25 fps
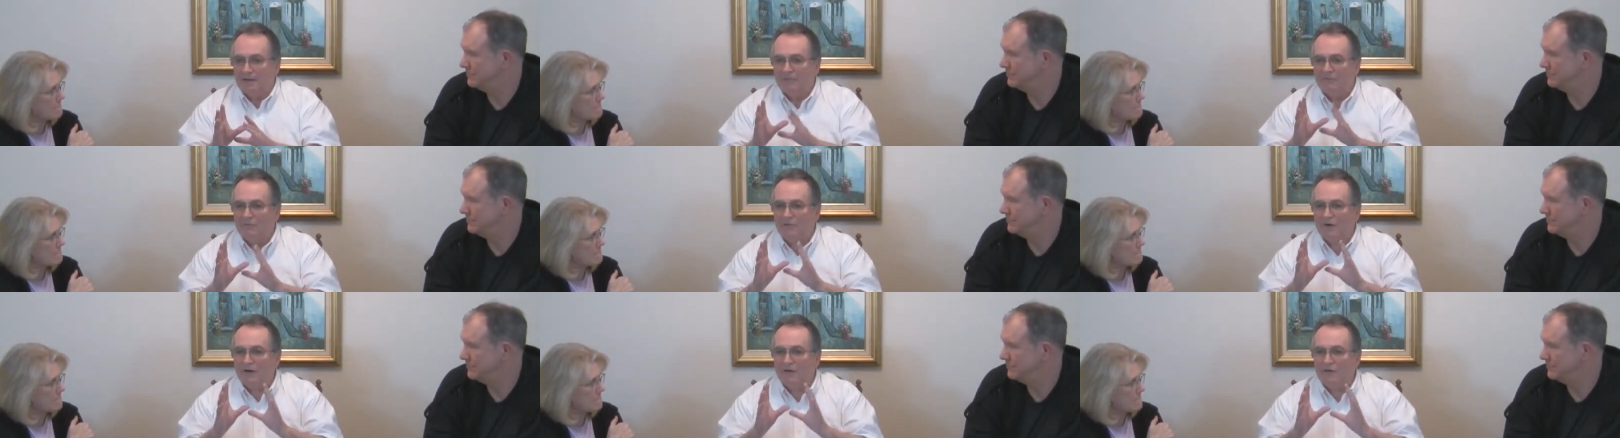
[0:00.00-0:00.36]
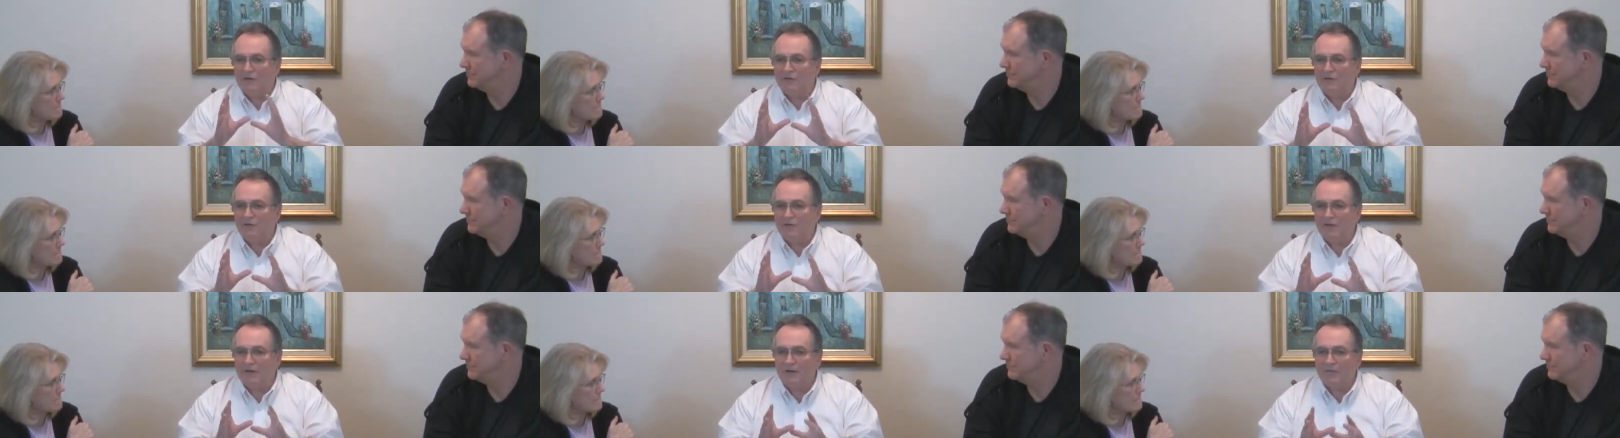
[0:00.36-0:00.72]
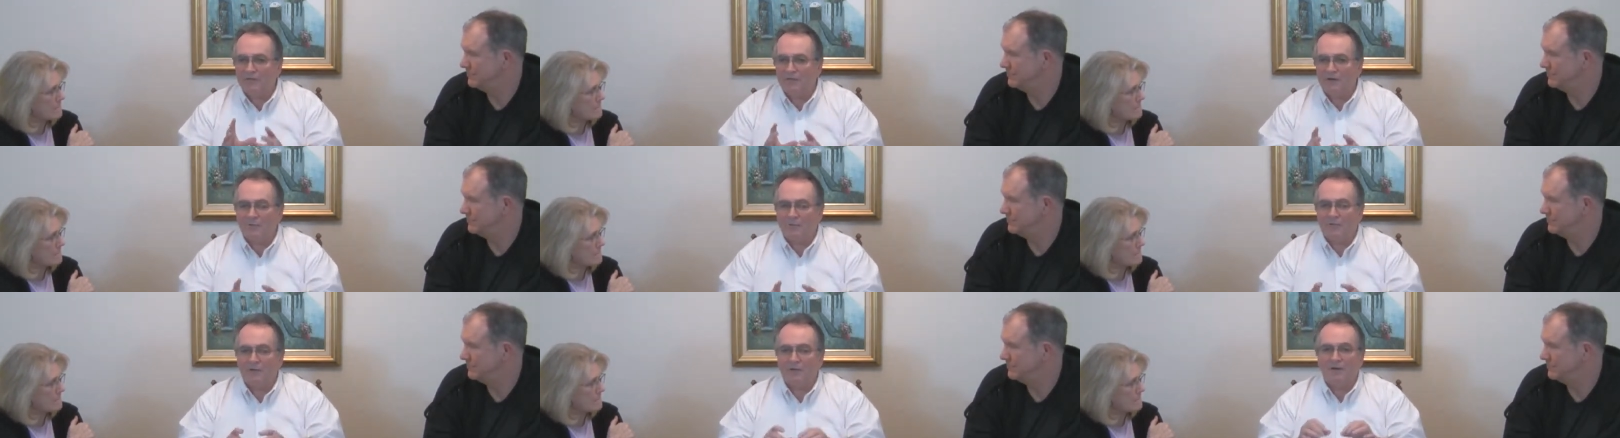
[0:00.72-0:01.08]
Speaker 1: if you
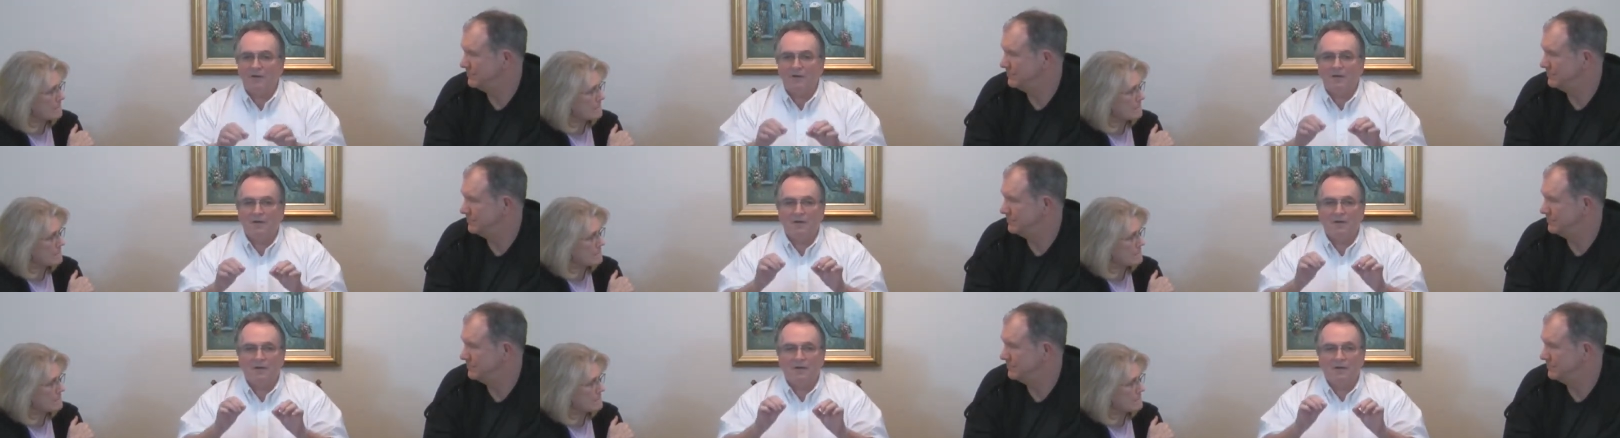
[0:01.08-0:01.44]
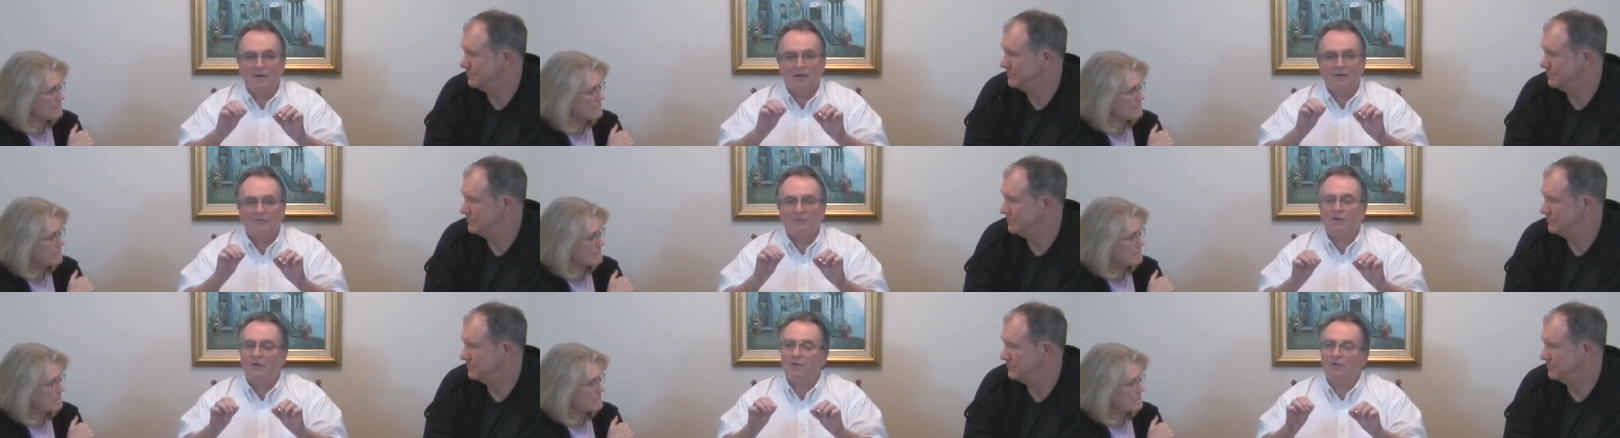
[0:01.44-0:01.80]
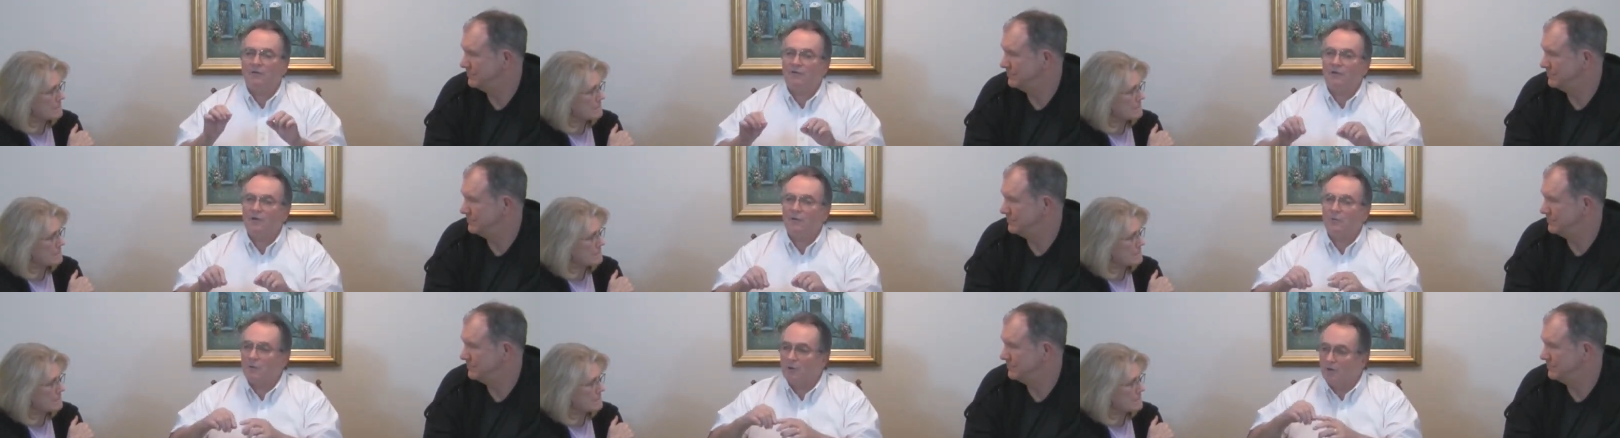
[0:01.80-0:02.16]
understand something, if you
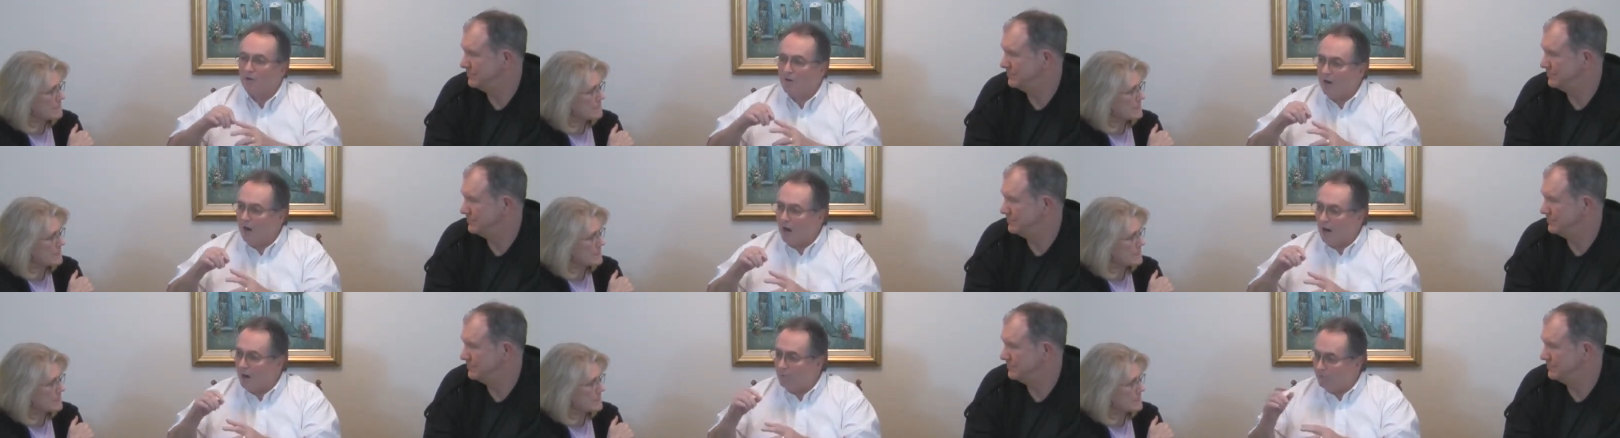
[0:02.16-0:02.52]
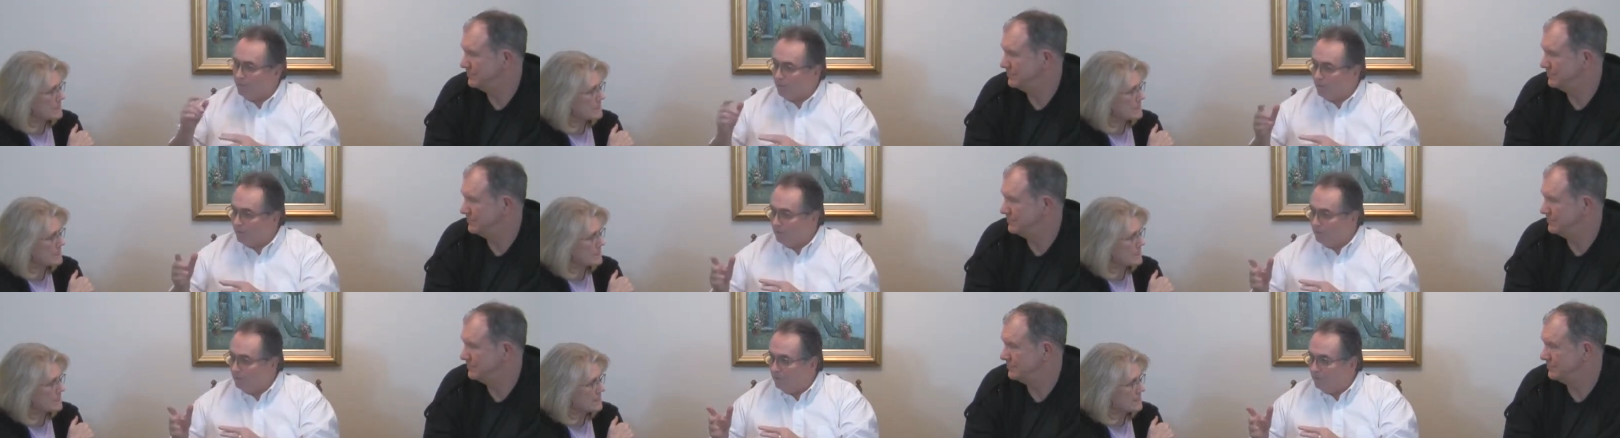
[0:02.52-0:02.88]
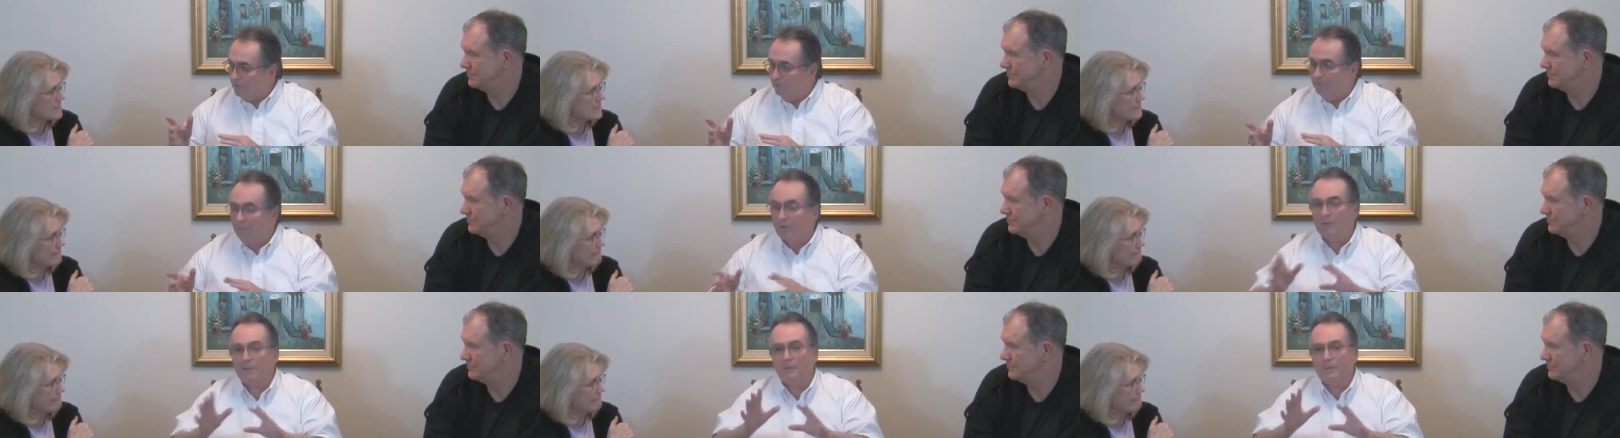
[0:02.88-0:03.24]
understand what an optical,